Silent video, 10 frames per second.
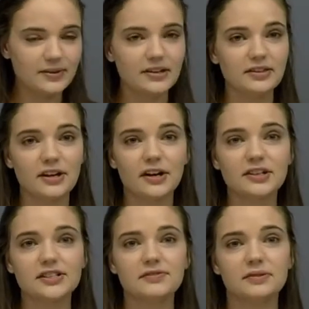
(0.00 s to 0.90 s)
there are
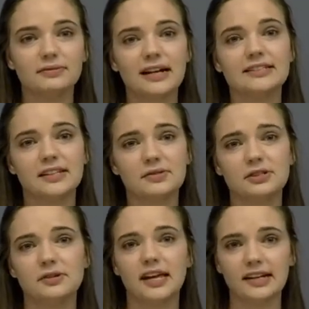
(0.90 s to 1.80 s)
different rescues
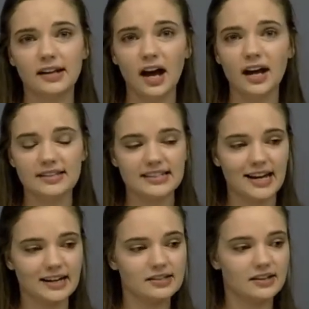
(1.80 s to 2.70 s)
you can
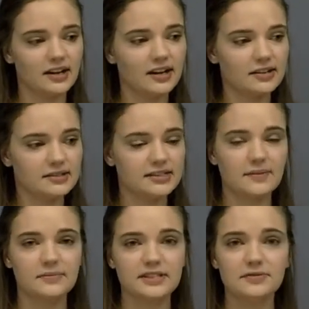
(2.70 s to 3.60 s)
contact. There are
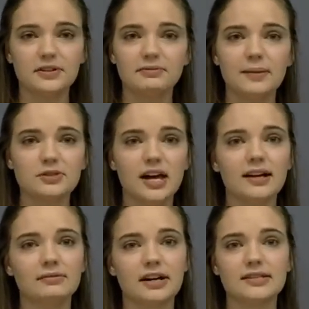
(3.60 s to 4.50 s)
some different
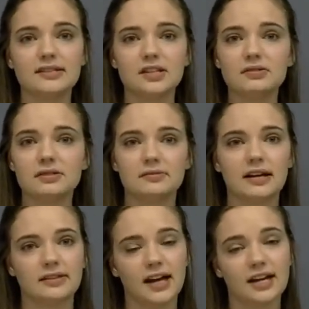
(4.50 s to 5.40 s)
reptile rescues
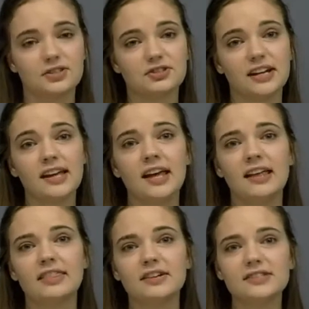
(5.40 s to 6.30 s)
throughout the country.
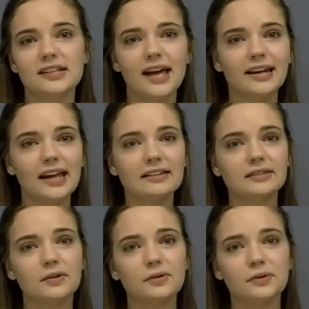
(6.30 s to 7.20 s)
There's not a
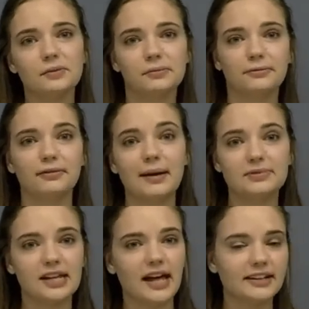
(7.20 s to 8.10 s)
local
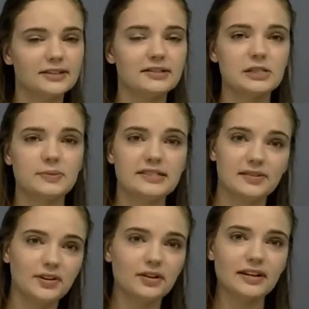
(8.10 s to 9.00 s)

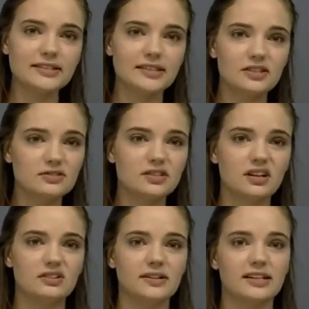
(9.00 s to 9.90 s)
reptile-specific rescue, so
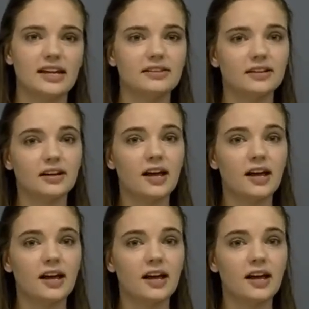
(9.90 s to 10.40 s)
you can either